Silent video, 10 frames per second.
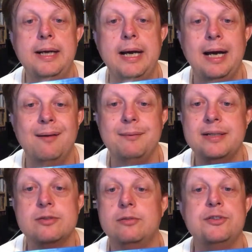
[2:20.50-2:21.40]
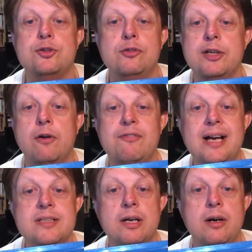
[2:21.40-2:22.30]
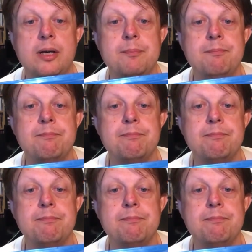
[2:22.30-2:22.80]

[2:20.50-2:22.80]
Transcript: um, and it's sort of the story of that time,